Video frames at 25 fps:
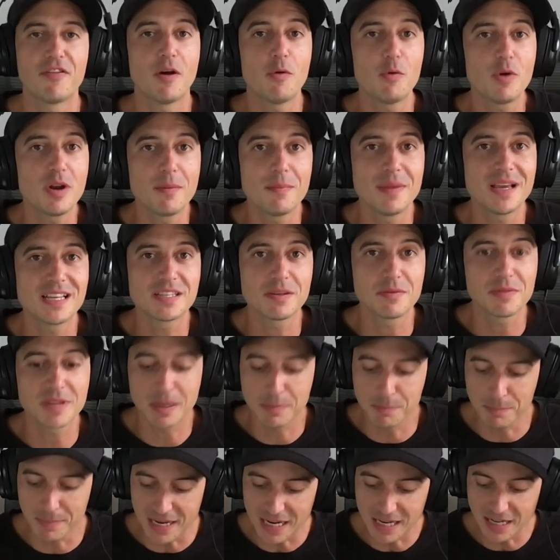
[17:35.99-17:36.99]
I want to make
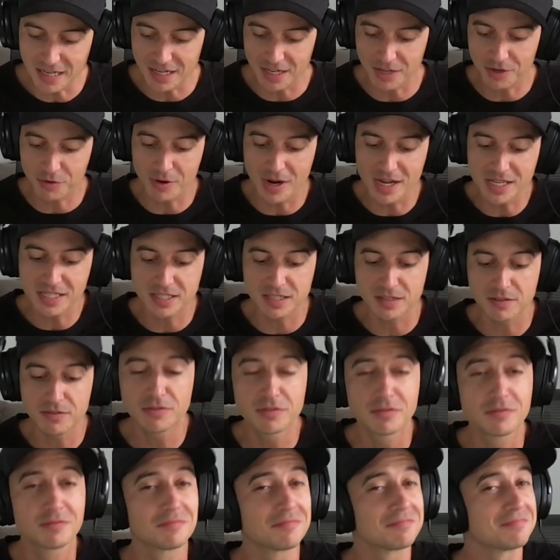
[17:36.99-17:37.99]
something mean and aggressive,
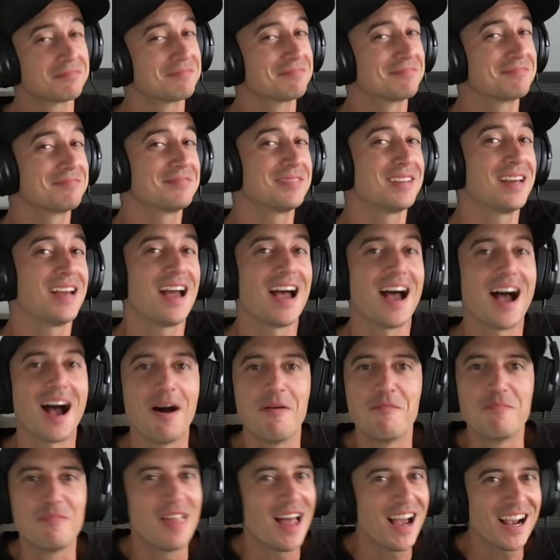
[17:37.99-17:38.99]

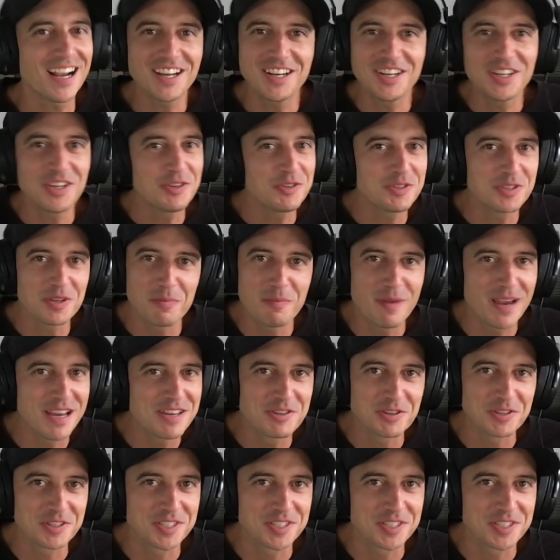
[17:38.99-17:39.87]
I'm not going to use a major